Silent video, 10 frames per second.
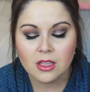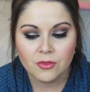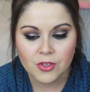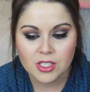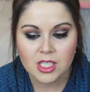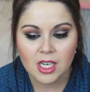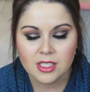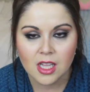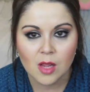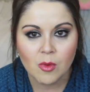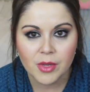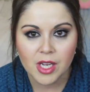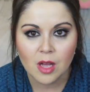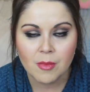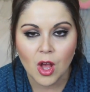the first thing I tell him when
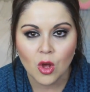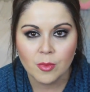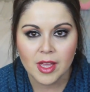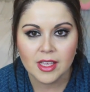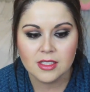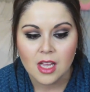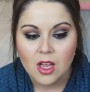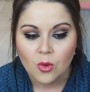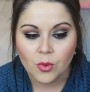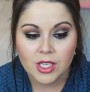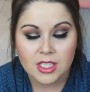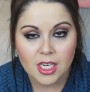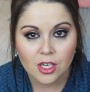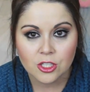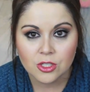we come home is we're going to
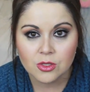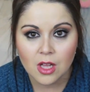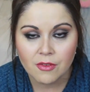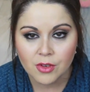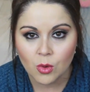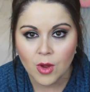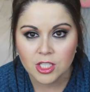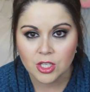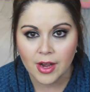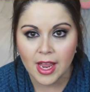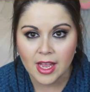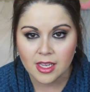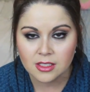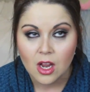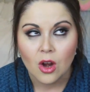take our shoes off, go wash our
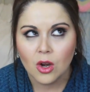hands,